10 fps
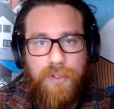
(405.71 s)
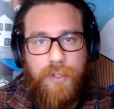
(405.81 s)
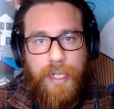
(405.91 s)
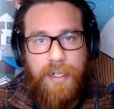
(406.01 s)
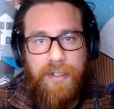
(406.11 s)

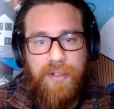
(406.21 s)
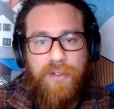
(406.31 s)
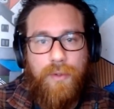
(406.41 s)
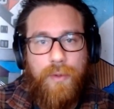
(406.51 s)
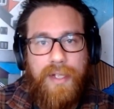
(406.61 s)
created
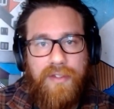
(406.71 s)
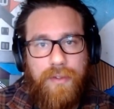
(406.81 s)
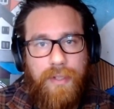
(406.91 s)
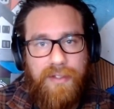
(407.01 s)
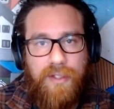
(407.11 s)
into an
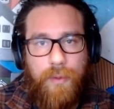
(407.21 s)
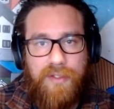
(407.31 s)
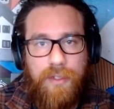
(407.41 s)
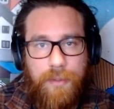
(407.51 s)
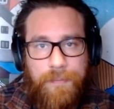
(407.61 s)

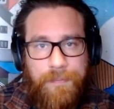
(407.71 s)
SQS queue.